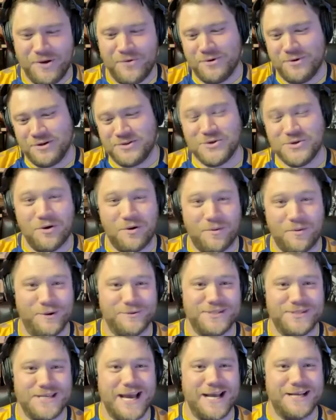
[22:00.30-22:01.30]
And you want to talk
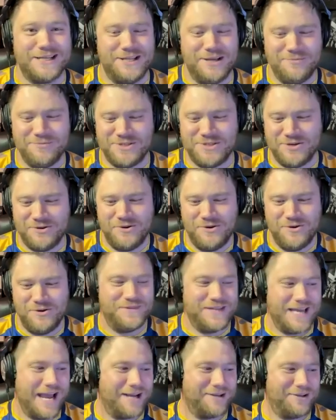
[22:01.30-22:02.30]
about tag teams? You've
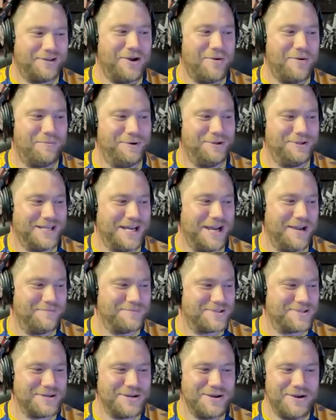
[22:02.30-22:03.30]
tagged a couple of
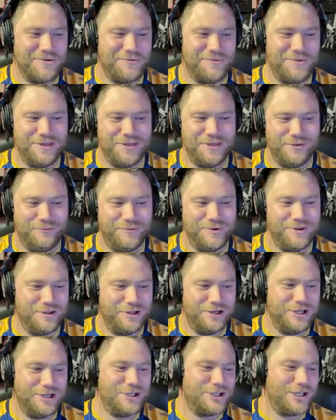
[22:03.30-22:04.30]
times with
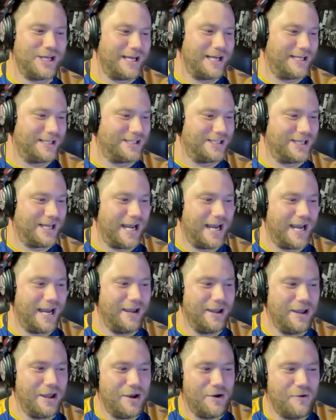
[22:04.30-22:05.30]
Alicia. It's
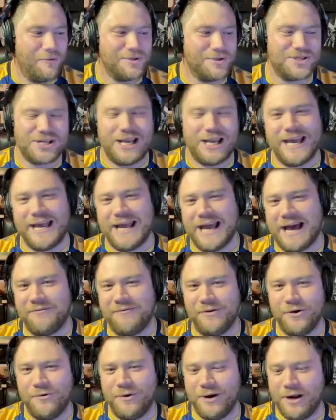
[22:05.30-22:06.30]
what's it like
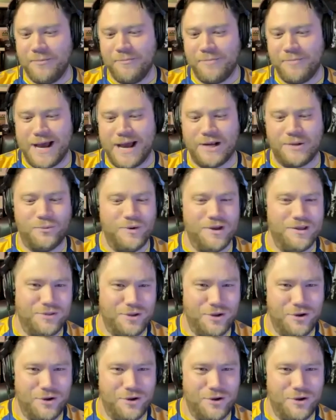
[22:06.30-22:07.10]
having her in Impact with